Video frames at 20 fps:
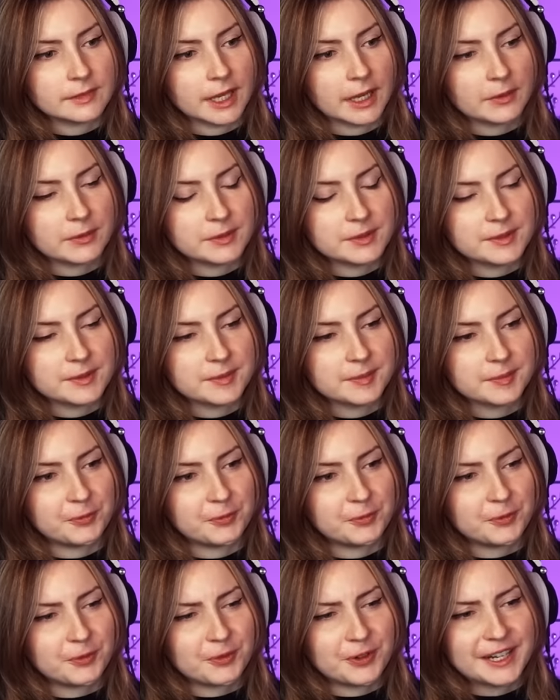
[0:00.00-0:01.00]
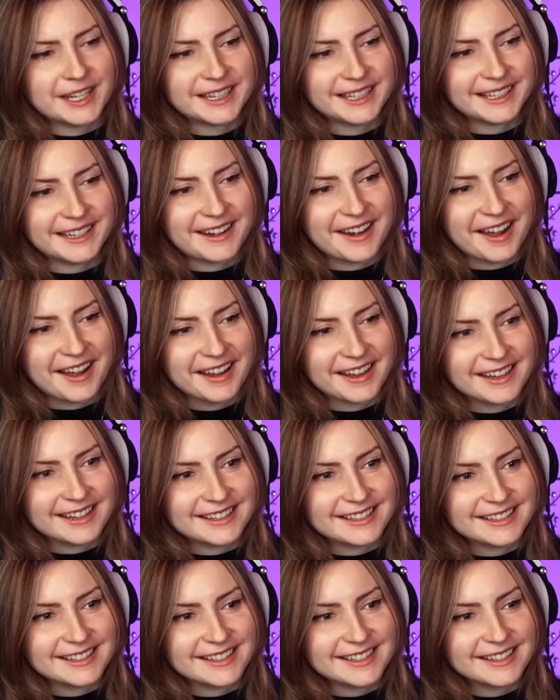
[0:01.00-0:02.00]
That was really
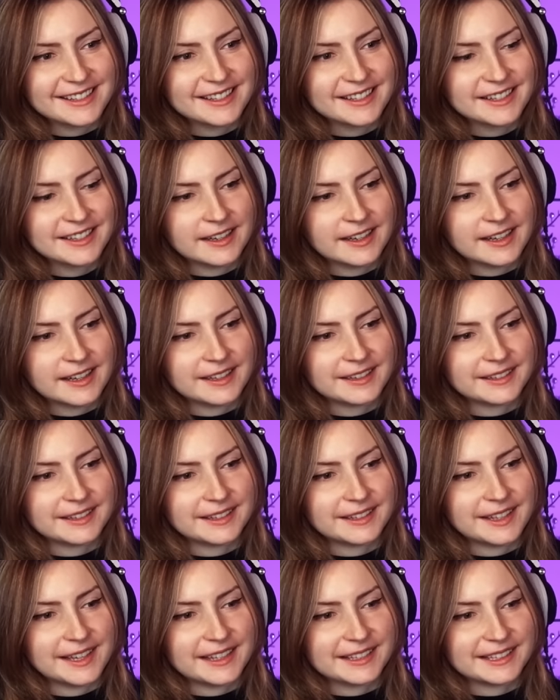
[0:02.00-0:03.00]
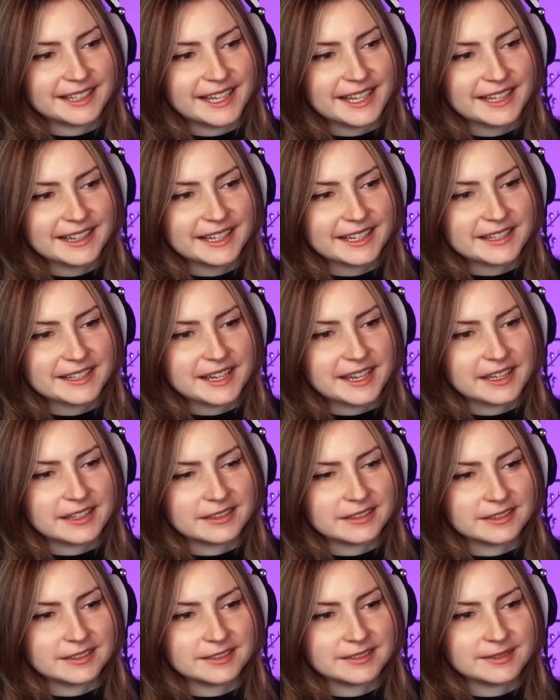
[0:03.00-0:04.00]
nice. I like that
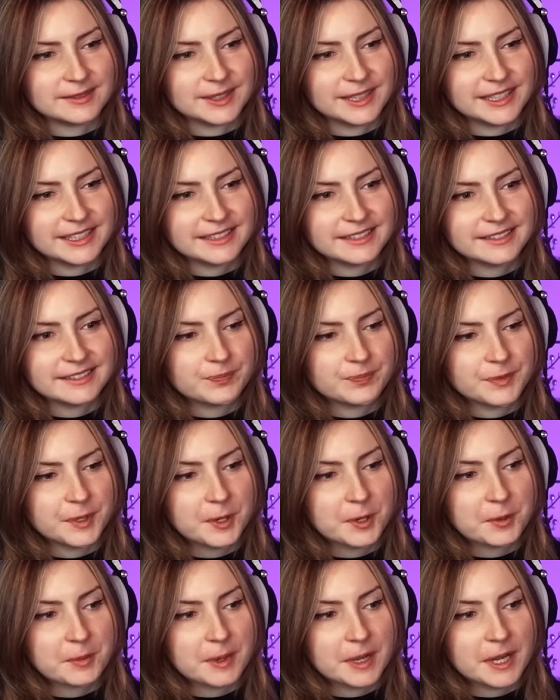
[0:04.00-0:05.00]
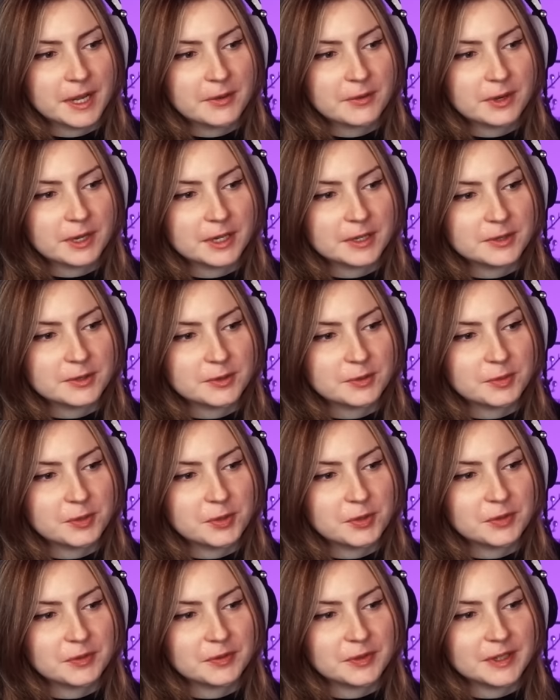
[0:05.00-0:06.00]
tale. What? Hermione read it so
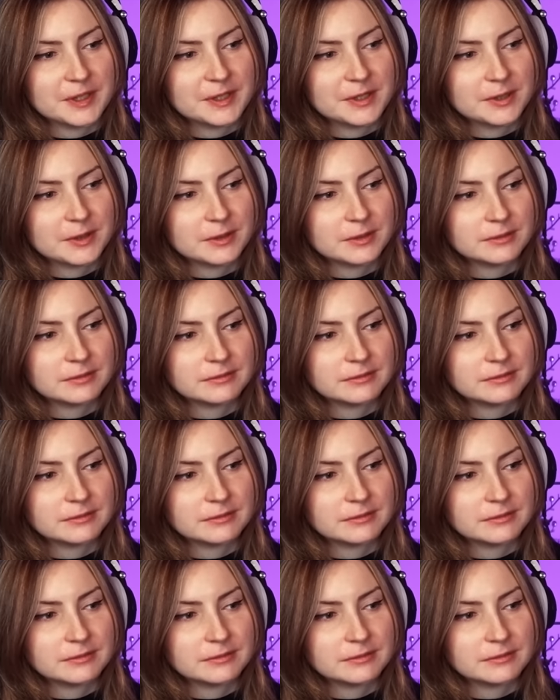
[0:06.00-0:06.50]
beautifully too.